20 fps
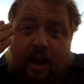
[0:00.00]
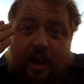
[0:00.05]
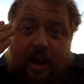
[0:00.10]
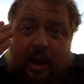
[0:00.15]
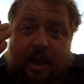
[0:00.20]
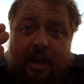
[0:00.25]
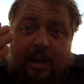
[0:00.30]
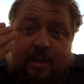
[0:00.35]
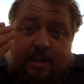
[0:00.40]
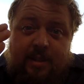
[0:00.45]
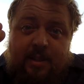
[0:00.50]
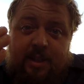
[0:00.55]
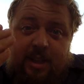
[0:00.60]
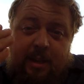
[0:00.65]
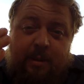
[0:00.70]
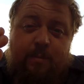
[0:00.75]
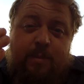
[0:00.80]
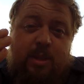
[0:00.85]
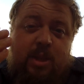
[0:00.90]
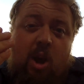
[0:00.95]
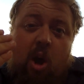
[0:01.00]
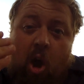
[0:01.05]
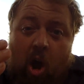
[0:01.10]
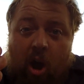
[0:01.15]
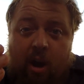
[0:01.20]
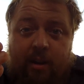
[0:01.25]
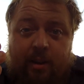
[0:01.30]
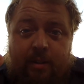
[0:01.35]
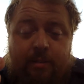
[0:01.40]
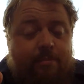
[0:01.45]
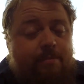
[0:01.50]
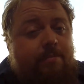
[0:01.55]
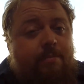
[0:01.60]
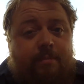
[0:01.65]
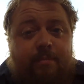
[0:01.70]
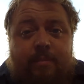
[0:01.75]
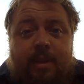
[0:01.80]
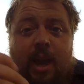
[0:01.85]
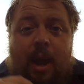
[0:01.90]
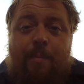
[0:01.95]
it seems odd.
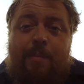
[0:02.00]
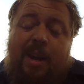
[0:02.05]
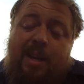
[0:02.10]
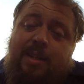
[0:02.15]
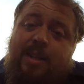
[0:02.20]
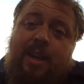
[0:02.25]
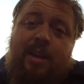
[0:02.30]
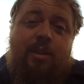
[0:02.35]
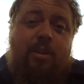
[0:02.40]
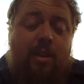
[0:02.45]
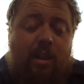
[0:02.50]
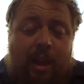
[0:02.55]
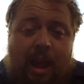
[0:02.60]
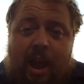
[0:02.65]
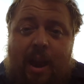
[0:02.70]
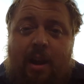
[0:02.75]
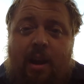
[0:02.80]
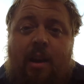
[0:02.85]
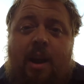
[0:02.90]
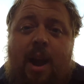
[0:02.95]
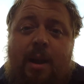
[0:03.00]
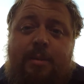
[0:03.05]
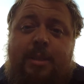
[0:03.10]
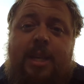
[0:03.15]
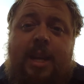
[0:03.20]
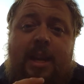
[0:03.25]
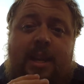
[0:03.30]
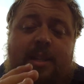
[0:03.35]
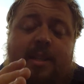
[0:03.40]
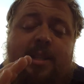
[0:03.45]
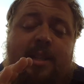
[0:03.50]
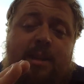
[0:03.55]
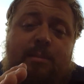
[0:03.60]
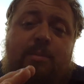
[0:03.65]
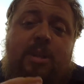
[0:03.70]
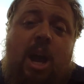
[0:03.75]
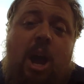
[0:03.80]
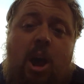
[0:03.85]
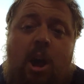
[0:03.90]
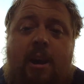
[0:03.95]
I'm not saying you're a liar. I'm saying it
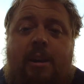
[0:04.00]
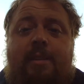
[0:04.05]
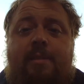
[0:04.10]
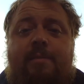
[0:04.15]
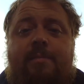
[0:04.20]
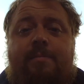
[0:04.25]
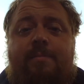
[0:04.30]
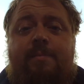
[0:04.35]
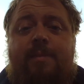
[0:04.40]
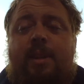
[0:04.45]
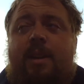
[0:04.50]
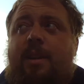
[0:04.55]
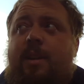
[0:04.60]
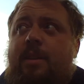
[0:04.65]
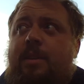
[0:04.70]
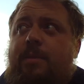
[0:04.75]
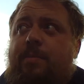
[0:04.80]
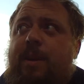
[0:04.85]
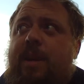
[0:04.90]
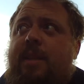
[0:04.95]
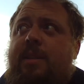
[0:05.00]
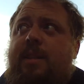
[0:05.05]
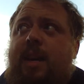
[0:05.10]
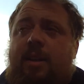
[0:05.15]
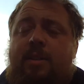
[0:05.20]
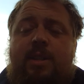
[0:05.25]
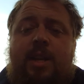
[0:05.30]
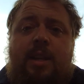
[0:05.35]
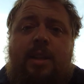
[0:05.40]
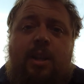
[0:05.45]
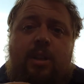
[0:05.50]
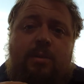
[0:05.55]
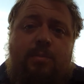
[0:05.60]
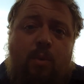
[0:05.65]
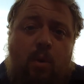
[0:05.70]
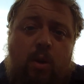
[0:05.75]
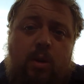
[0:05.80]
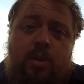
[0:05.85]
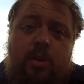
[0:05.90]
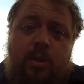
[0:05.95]
seems odd. To me, it sounds like there's
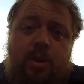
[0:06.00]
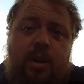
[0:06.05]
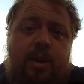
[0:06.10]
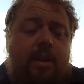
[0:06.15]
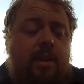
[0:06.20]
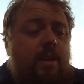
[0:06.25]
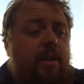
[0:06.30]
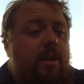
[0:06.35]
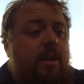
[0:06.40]
more to it.